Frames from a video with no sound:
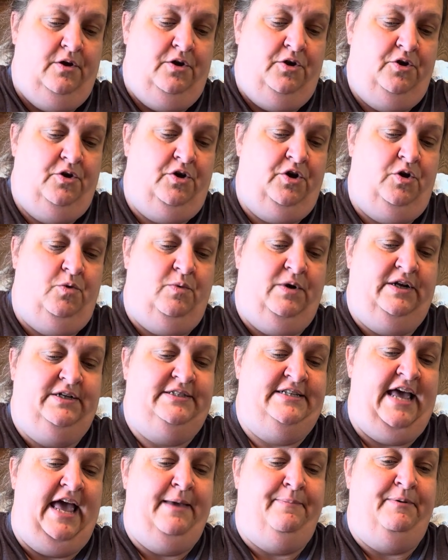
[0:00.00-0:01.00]
You're going to want to
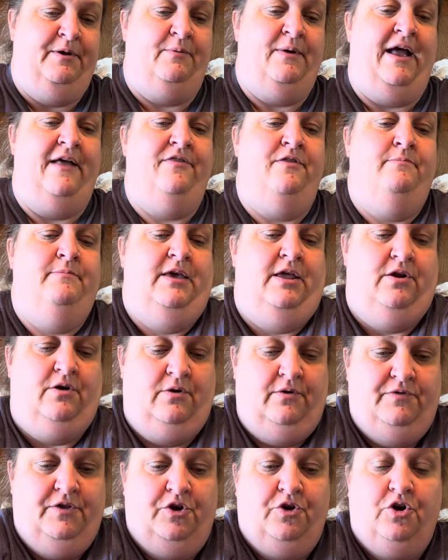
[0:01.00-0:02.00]
tape it right in the
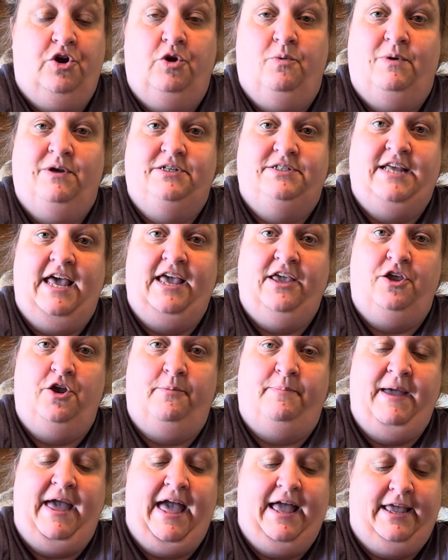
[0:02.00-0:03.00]
middle. Then you're going to want to take your
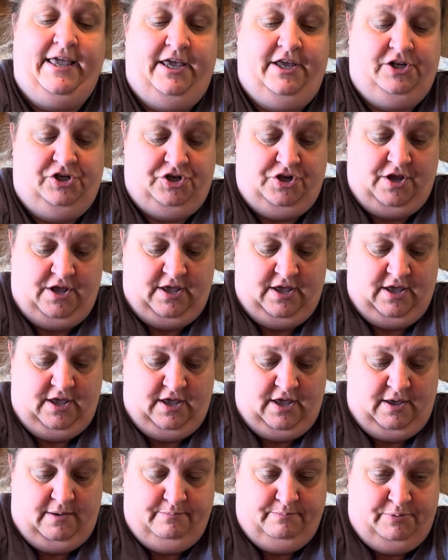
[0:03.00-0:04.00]
package,
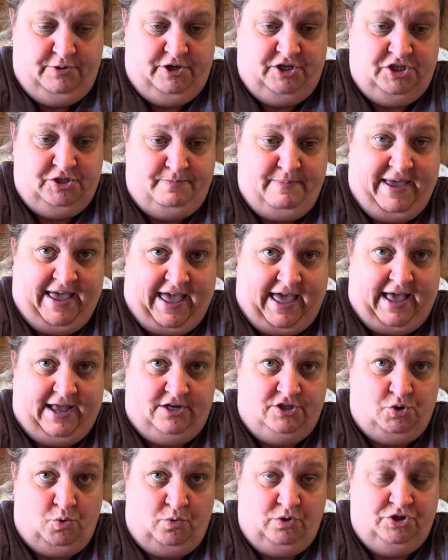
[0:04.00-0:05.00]
push back
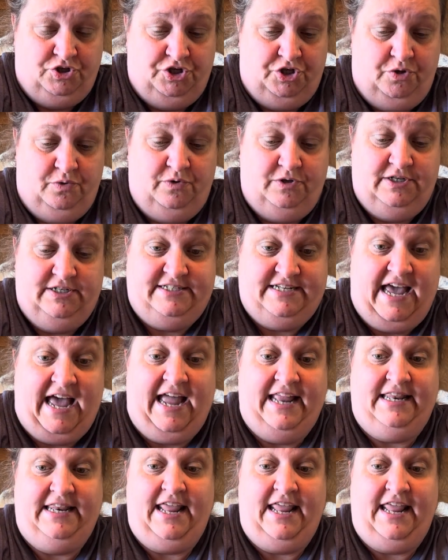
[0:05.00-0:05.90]
towards you to tighten